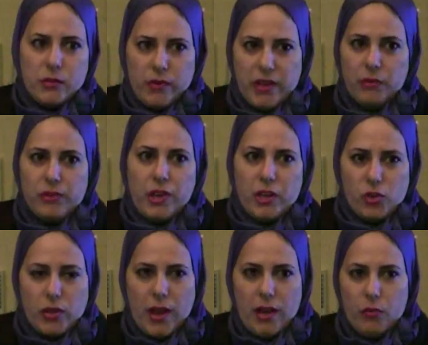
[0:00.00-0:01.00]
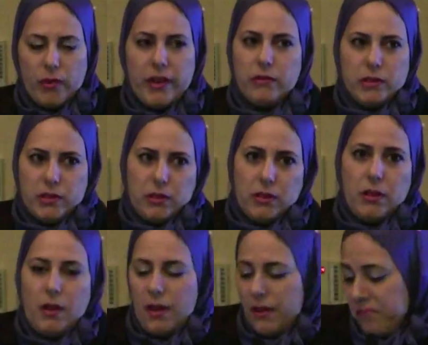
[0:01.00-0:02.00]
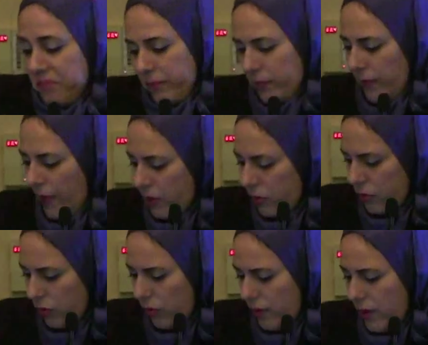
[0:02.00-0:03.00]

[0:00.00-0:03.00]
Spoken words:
without rationale, without, I don't know.